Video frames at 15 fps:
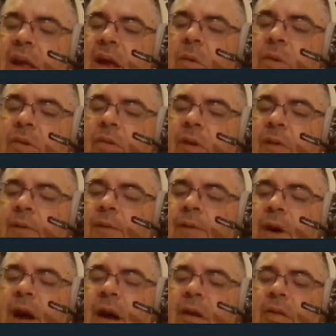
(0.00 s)
It was not
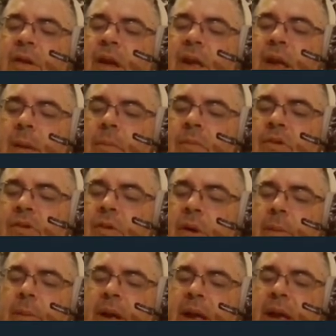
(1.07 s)
fire that came
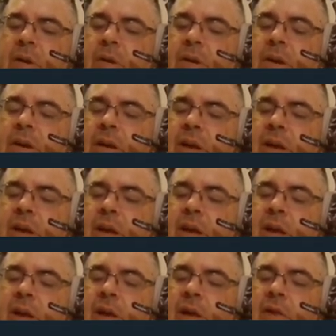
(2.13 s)
streaming out,
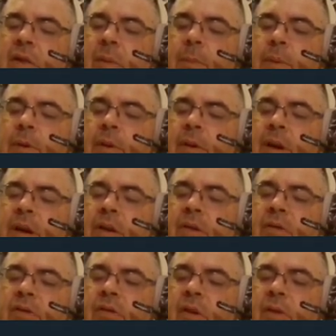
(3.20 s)
the burning
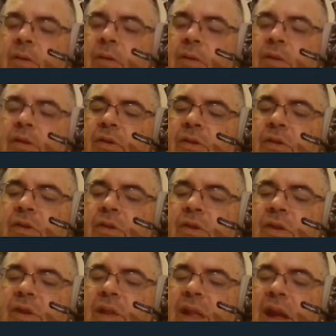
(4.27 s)
sulphurous
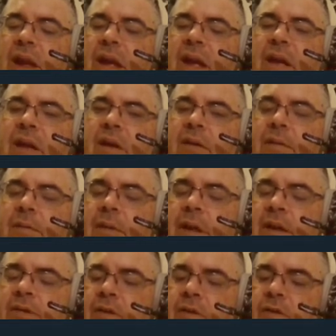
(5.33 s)
stink of
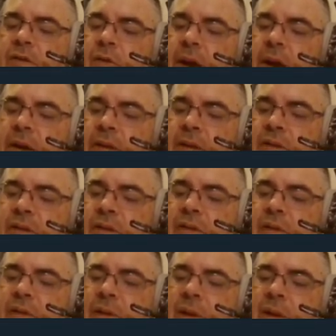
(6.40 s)
lesser dragons.
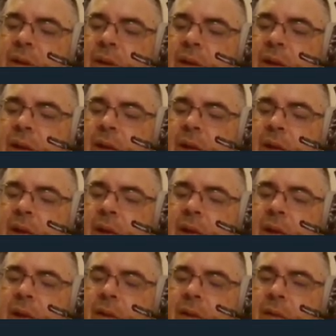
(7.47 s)

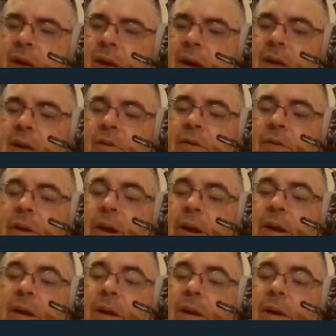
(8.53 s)
The ice
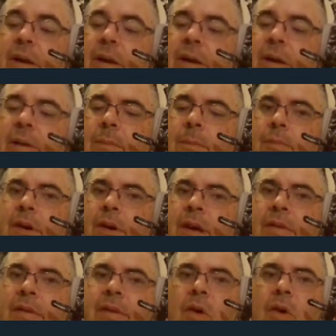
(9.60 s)
dragon
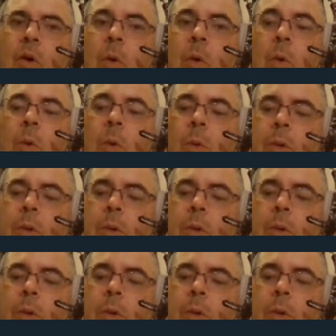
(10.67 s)
breathed cold.